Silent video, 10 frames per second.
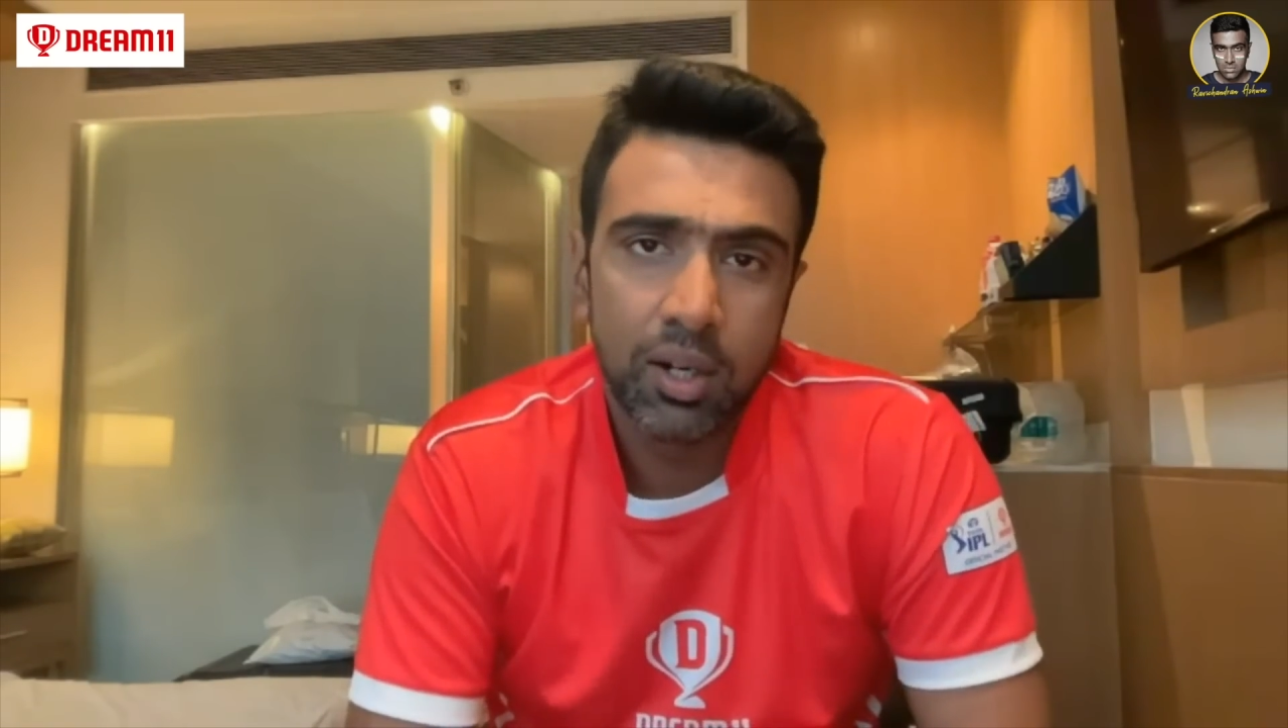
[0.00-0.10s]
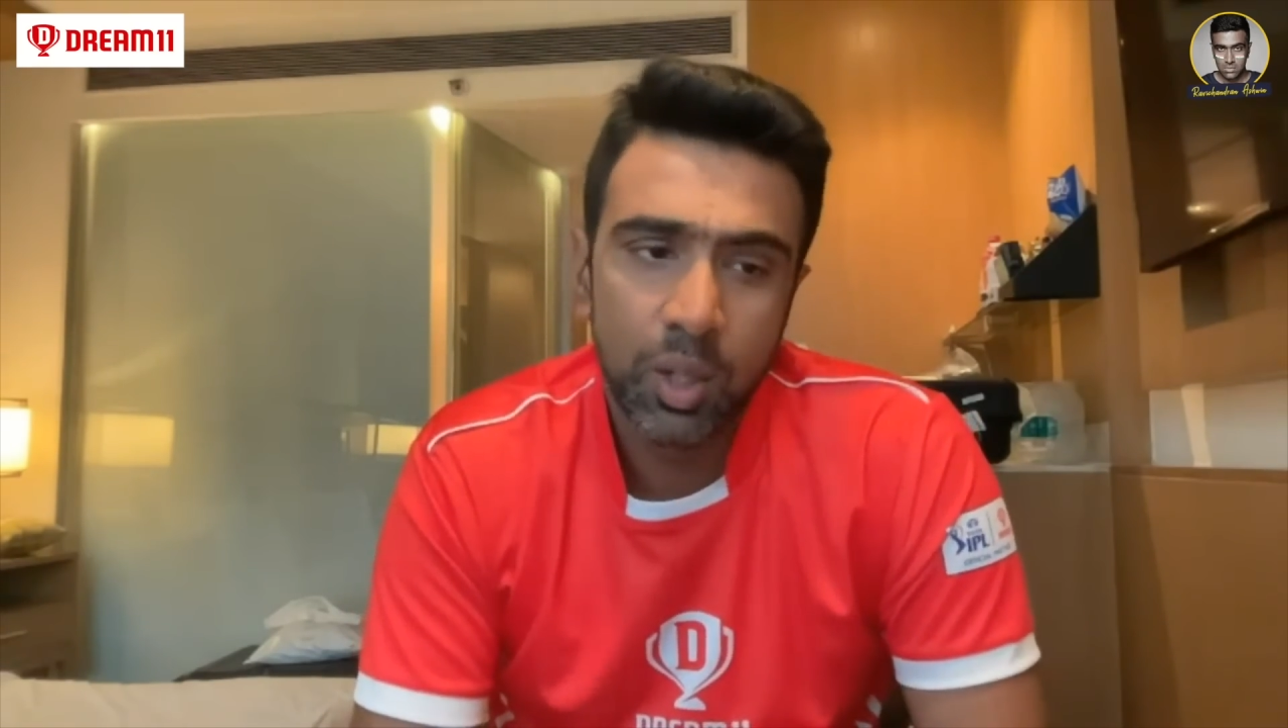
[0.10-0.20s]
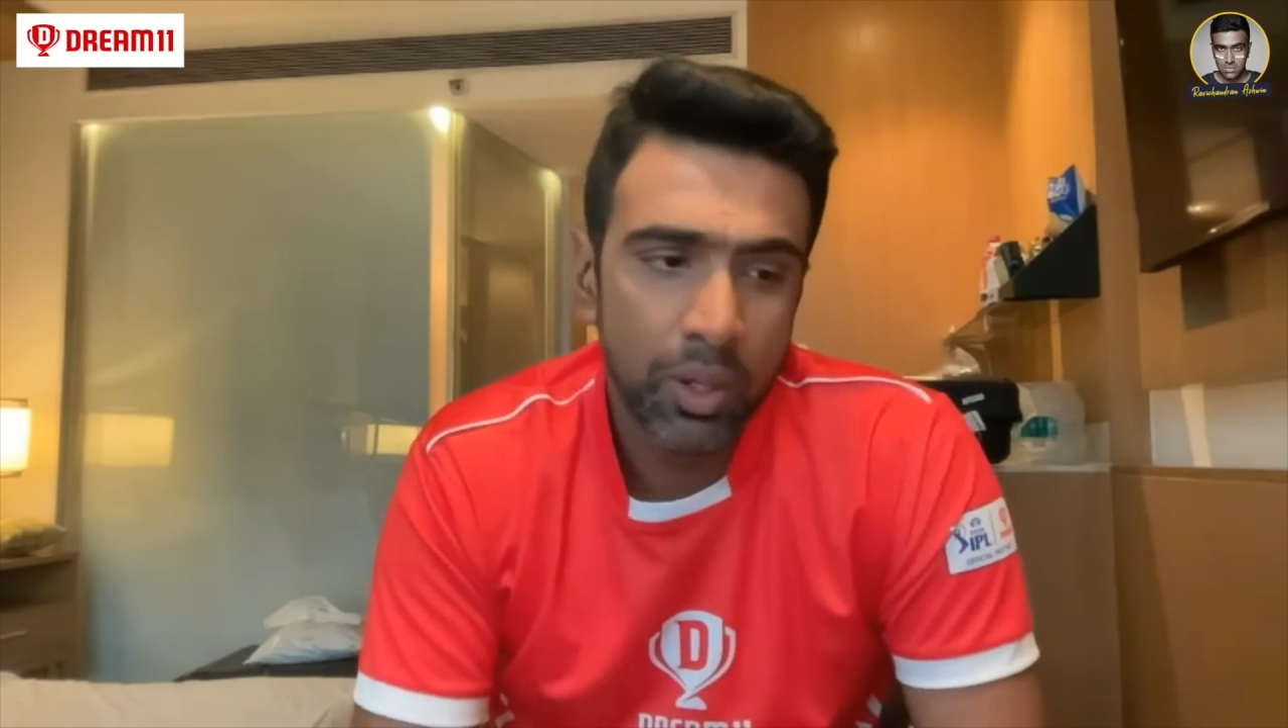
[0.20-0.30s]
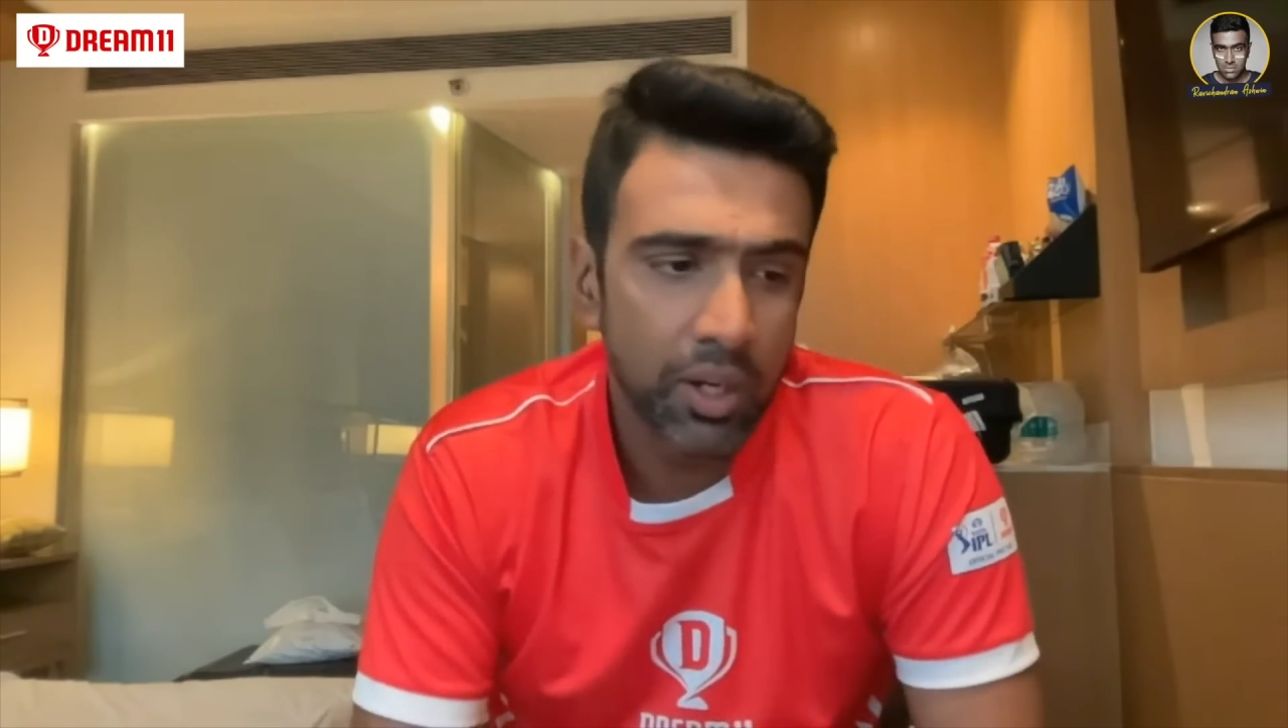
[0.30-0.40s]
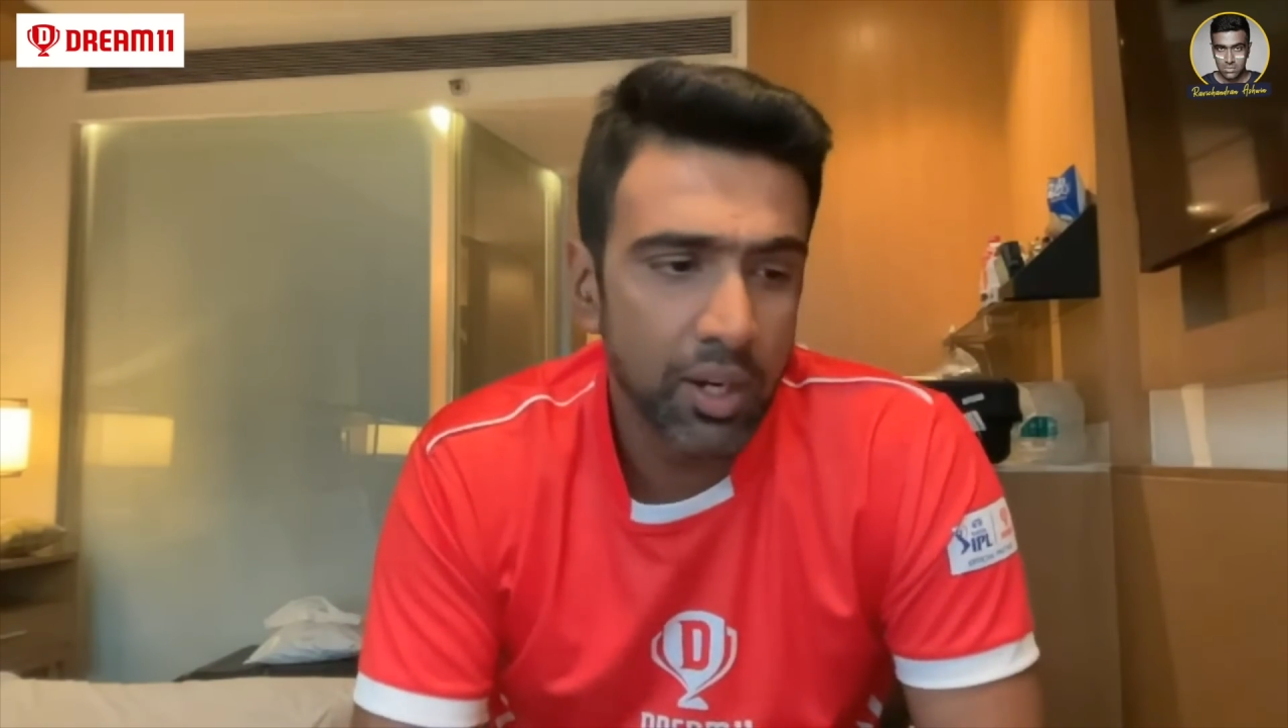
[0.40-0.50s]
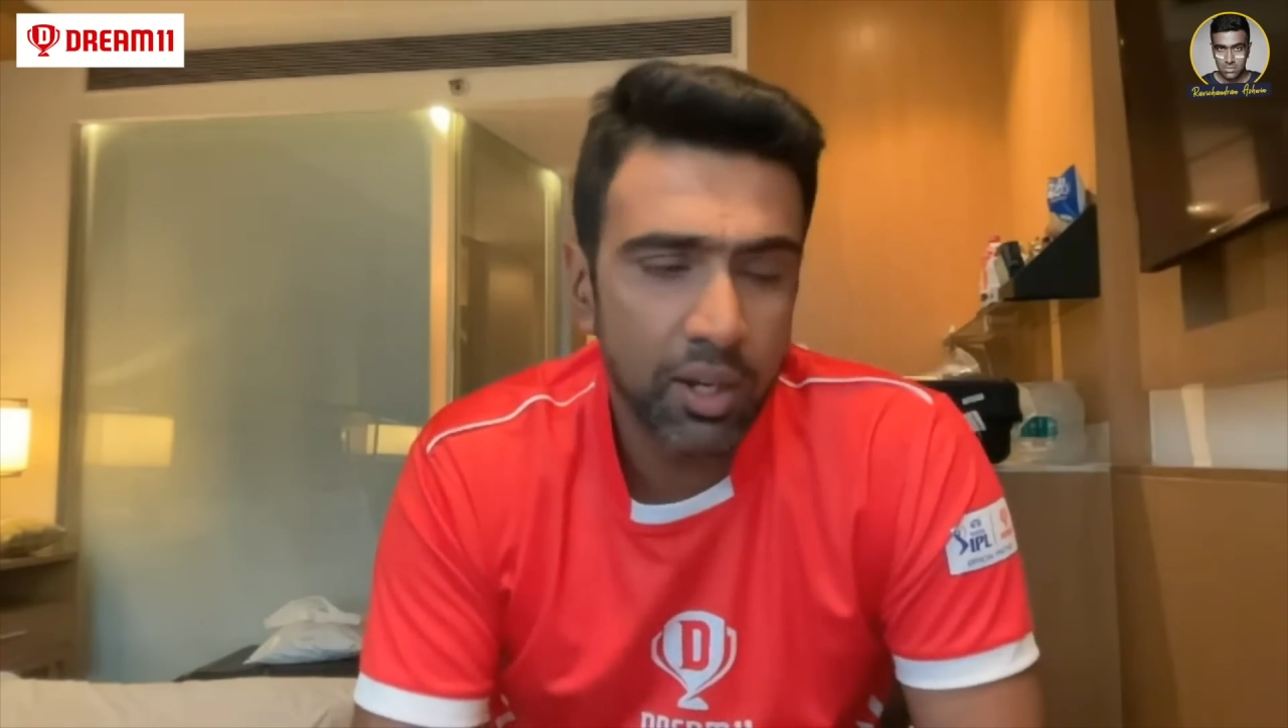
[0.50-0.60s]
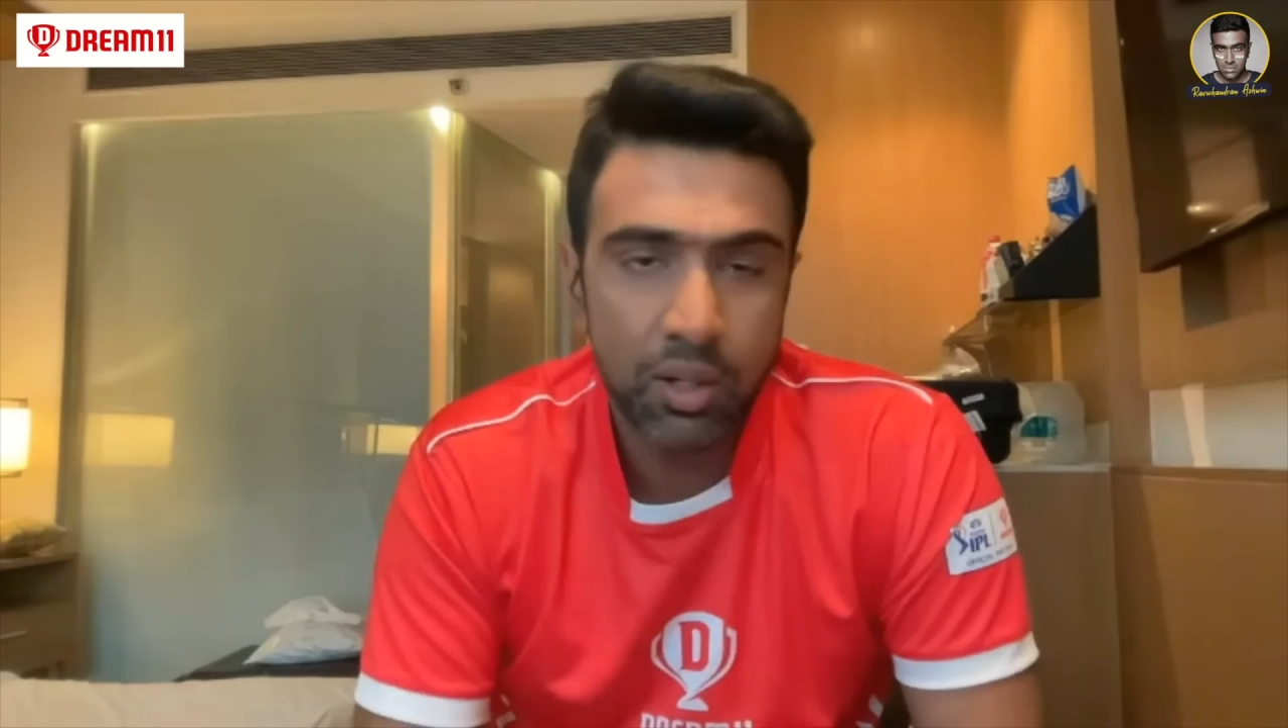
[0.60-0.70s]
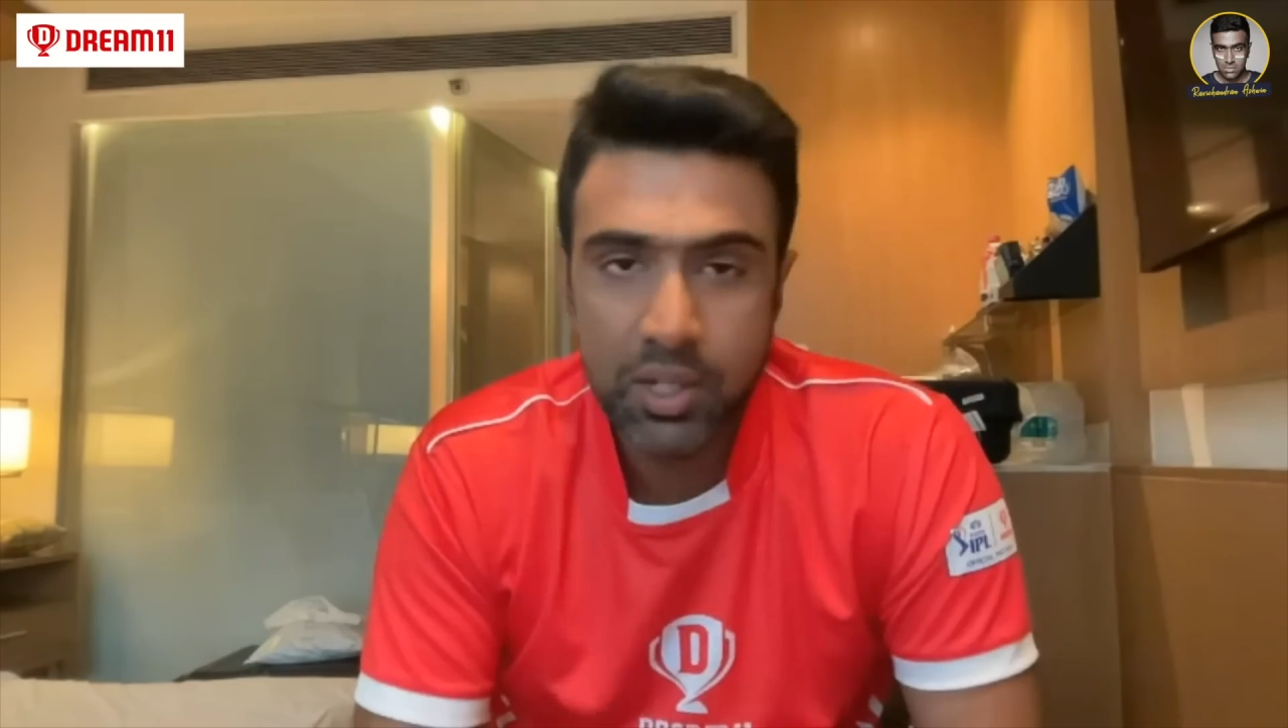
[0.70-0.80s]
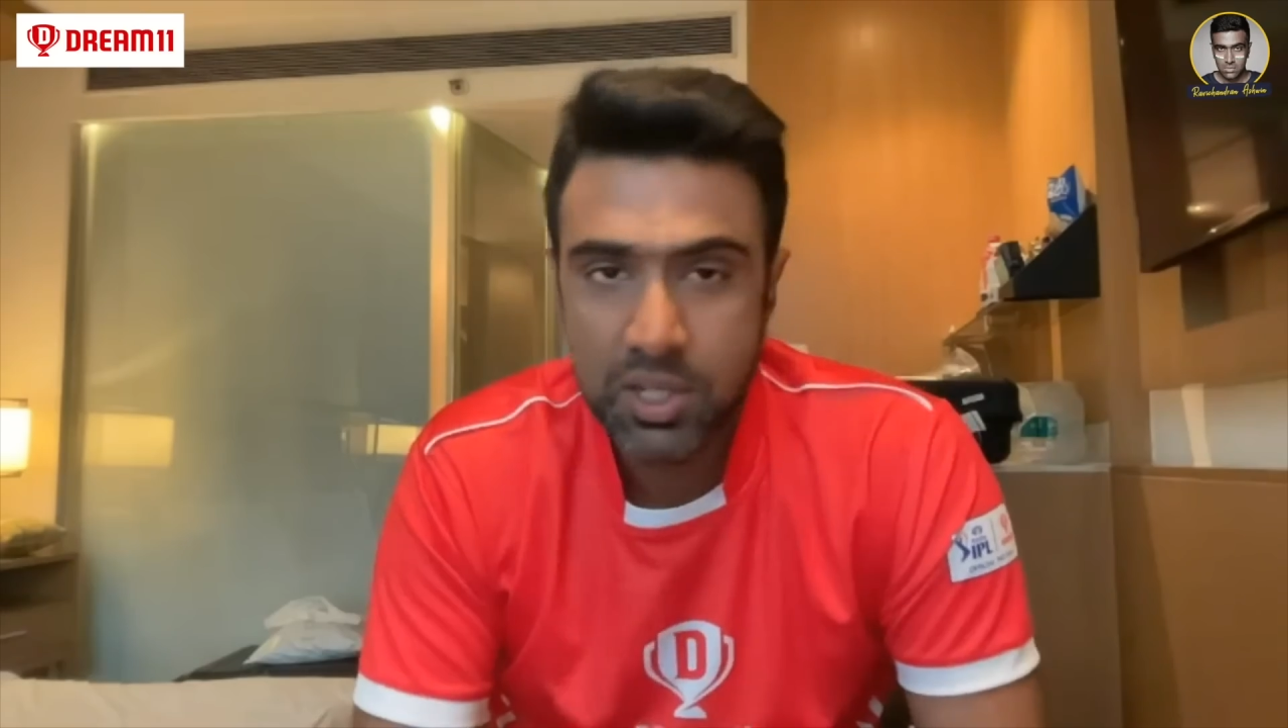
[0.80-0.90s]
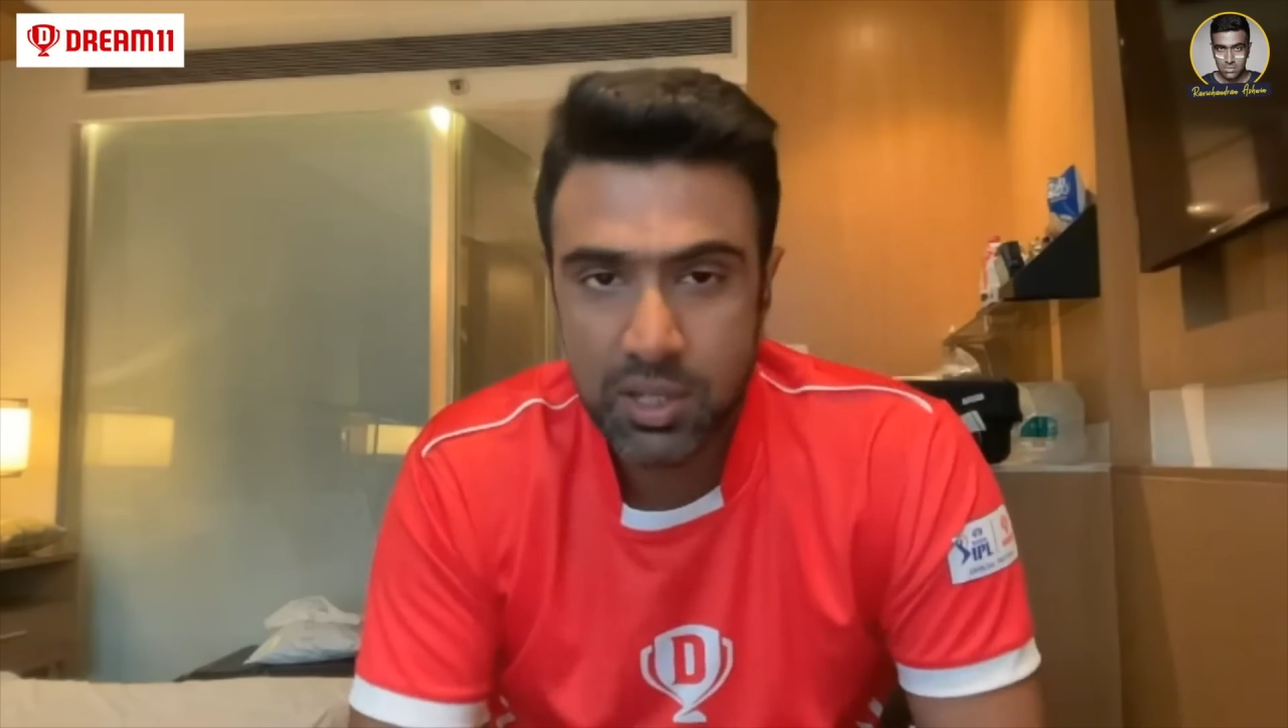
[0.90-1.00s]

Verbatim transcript: Quinton de Kock